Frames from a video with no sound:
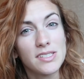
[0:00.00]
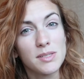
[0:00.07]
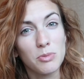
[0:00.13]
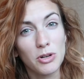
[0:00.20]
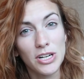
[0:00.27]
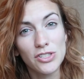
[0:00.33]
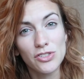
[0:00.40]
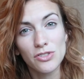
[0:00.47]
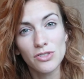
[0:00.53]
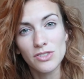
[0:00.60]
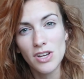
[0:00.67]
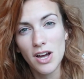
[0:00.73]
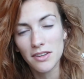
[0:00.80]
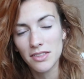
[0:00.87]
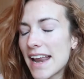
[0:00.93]

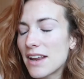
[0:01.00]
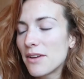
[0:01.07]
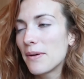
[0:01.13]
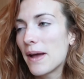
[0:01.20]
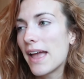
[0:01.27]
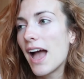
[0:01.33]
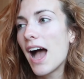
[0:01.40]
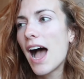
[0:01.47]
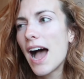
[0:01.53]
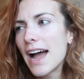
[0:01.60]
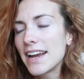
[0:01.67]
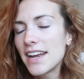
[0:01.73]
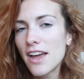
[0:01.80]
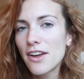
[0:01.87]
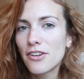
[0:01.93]
inspirational talk. Anyway,
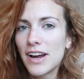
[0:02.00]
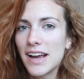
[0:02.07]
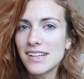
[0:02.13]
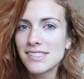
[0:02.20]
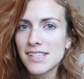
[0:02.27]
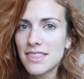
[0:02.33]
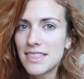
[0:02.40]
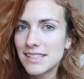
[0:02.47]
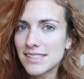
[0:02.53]
I digress.